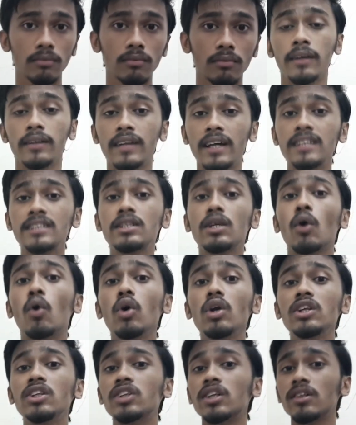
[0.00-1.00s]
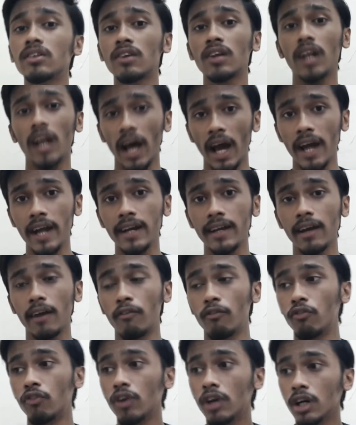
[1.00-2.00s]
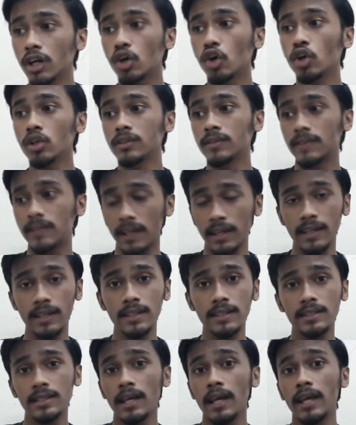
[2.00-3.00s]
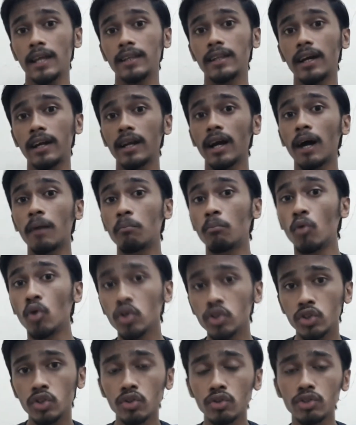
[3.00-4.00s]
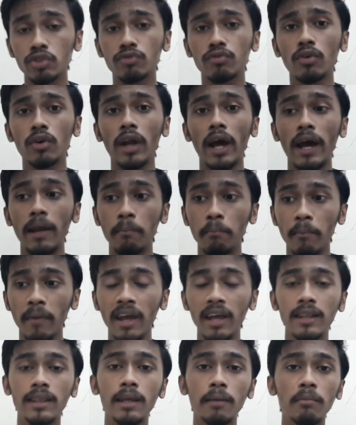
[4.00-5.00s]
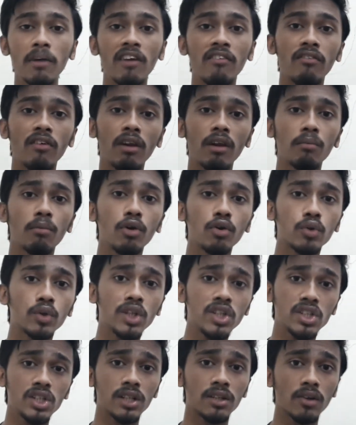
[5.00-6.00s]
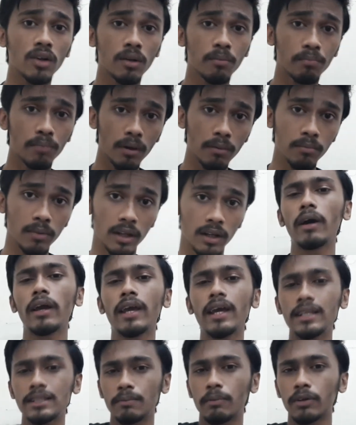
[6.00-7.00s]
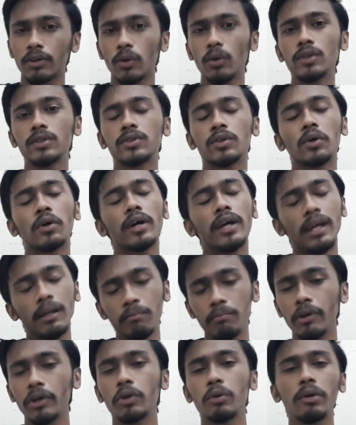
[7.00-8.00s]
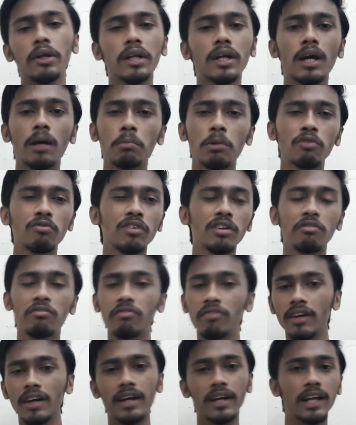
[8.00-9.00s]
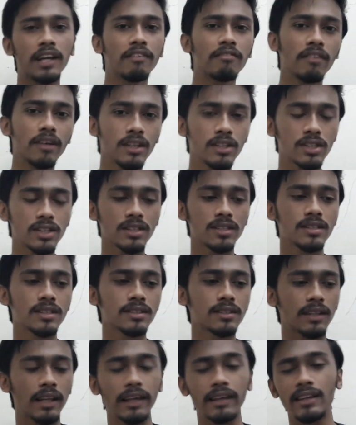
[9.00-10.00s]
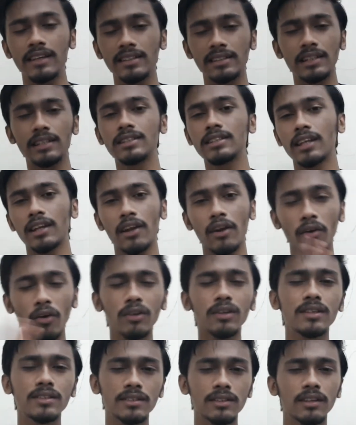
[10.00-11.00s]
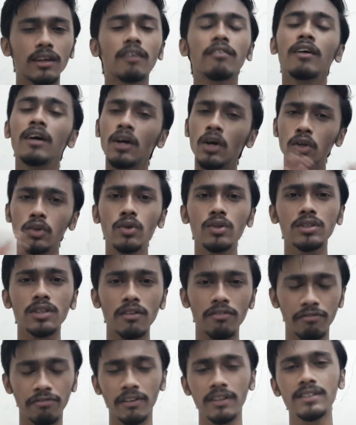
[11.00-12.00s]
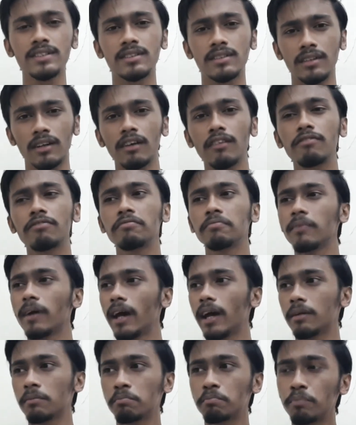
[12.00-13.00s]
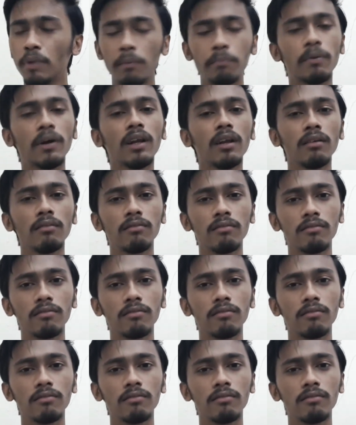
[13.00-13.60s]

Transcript: That's the whole general idea. Work on things that are most useful and make them available to the general public. Yes, but also in between come up with weird inventions like Kissinger and all the stuff. Those are fun stuff and people